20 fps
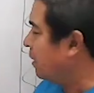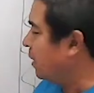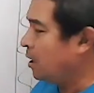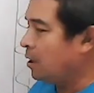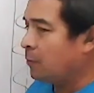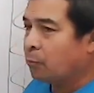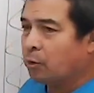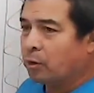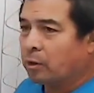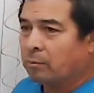
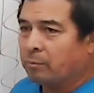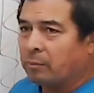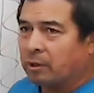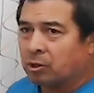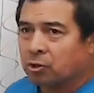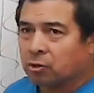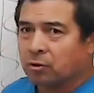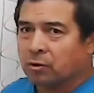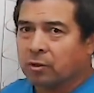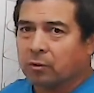and we're going to make
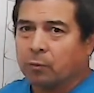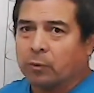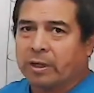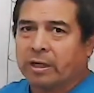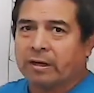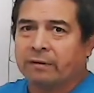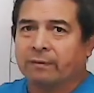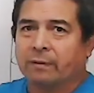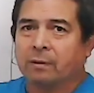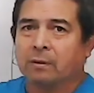sure that we
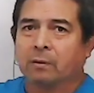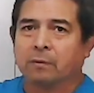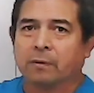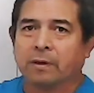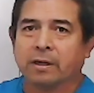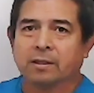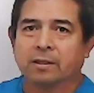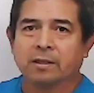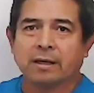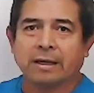have the
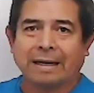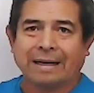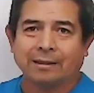correct